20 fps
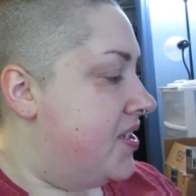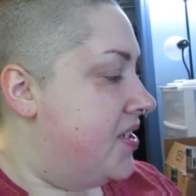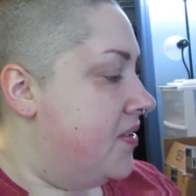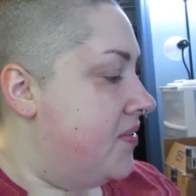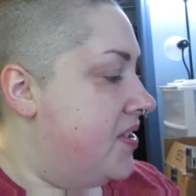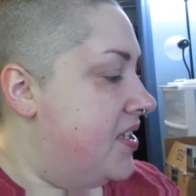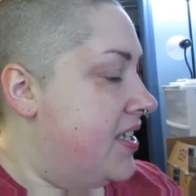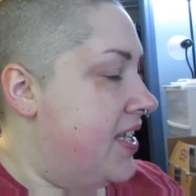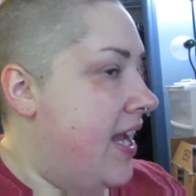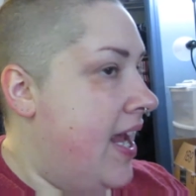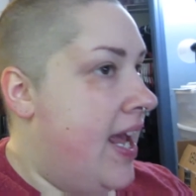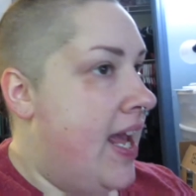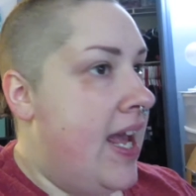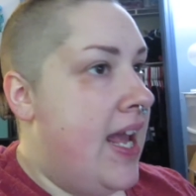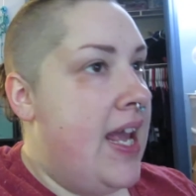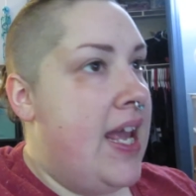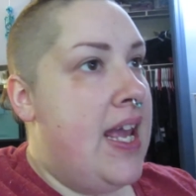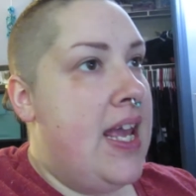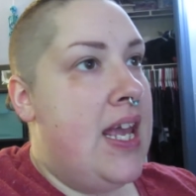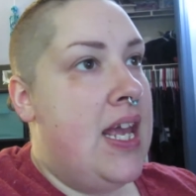so
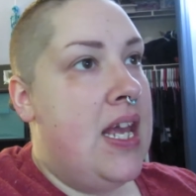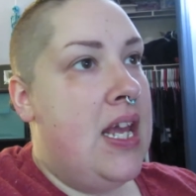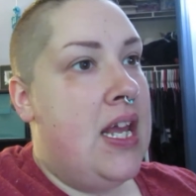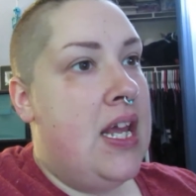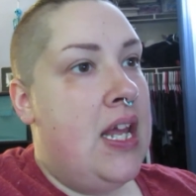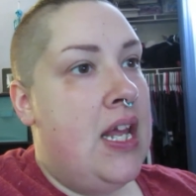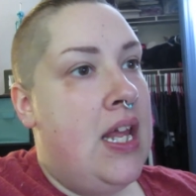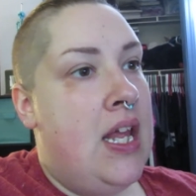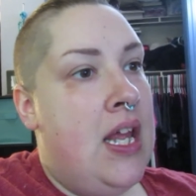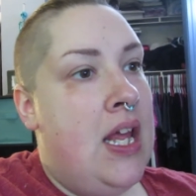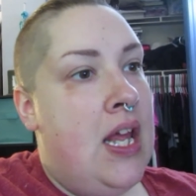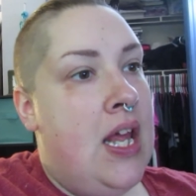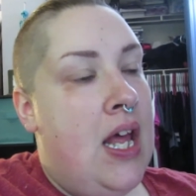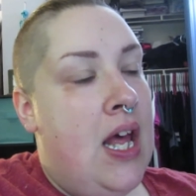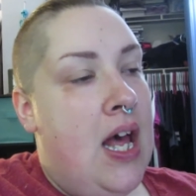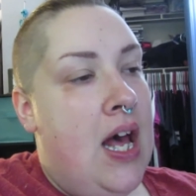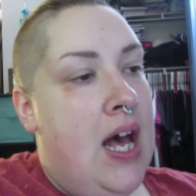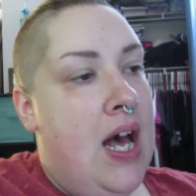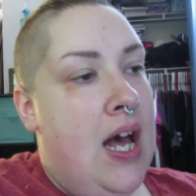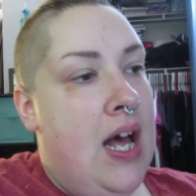today,
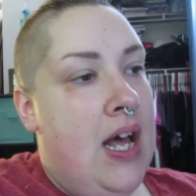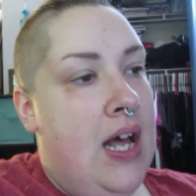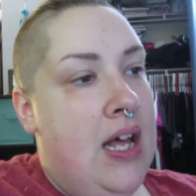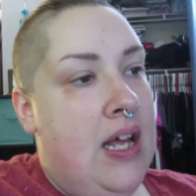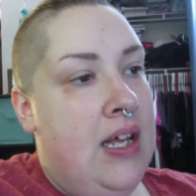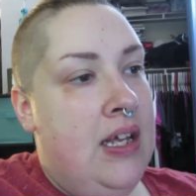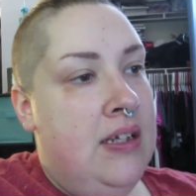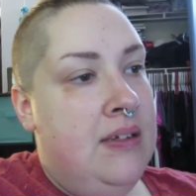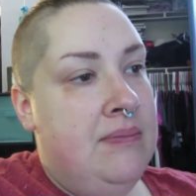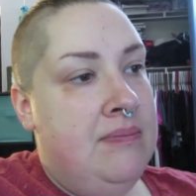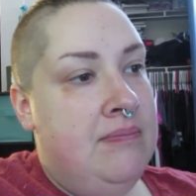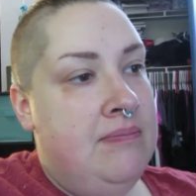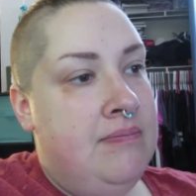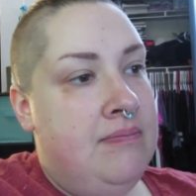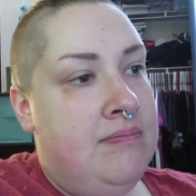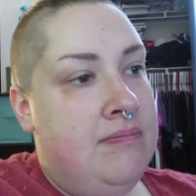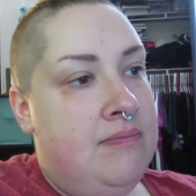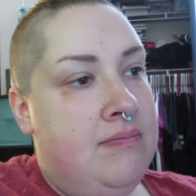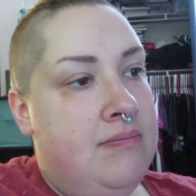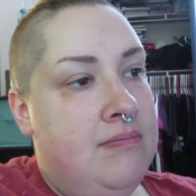
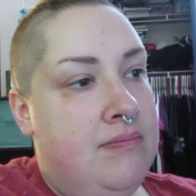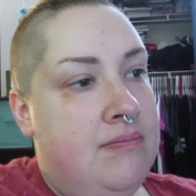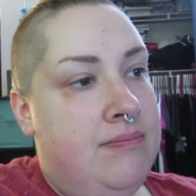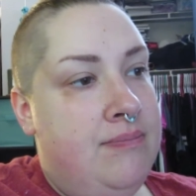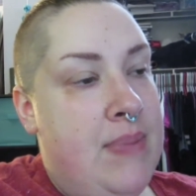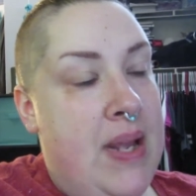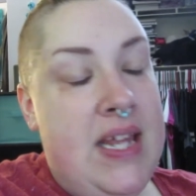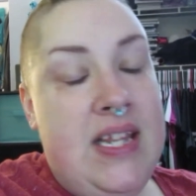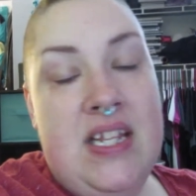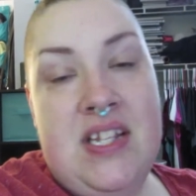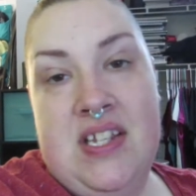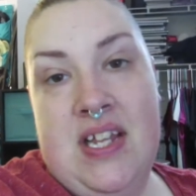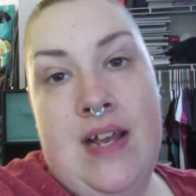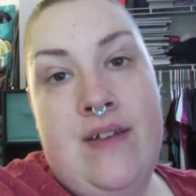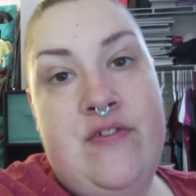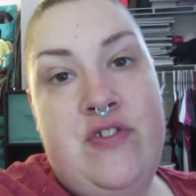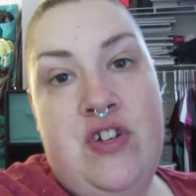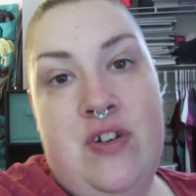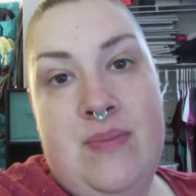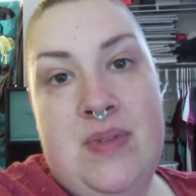um, Bailey's
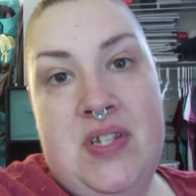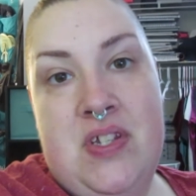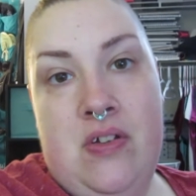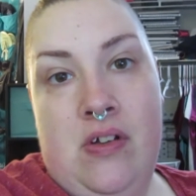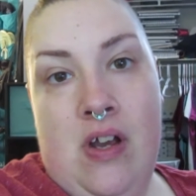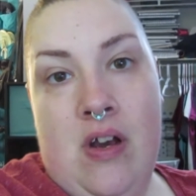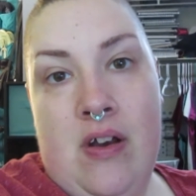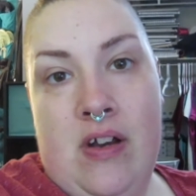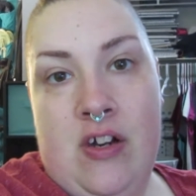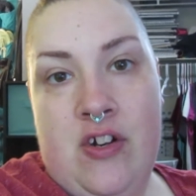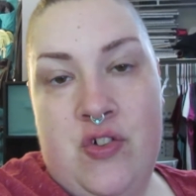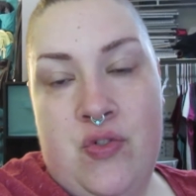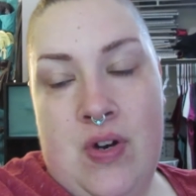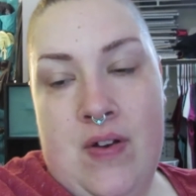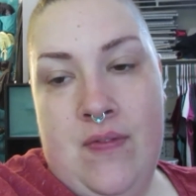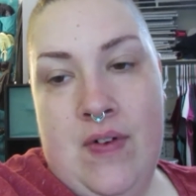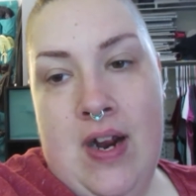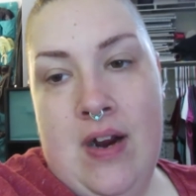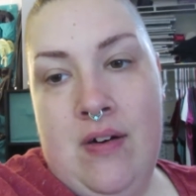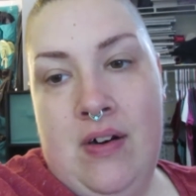live stream is still going, her
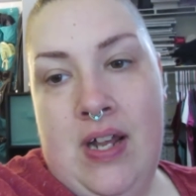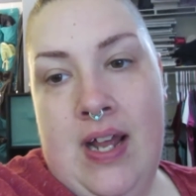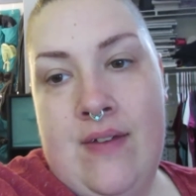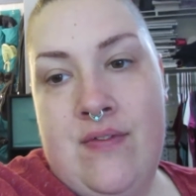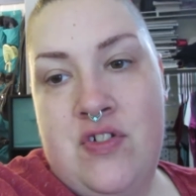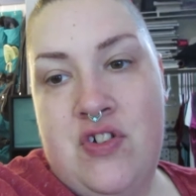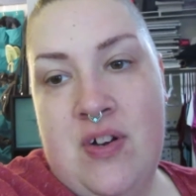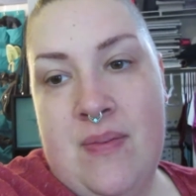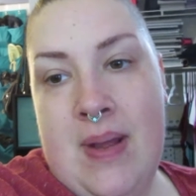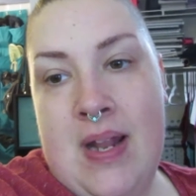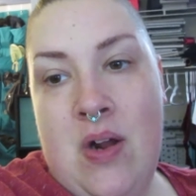24-hour live stream.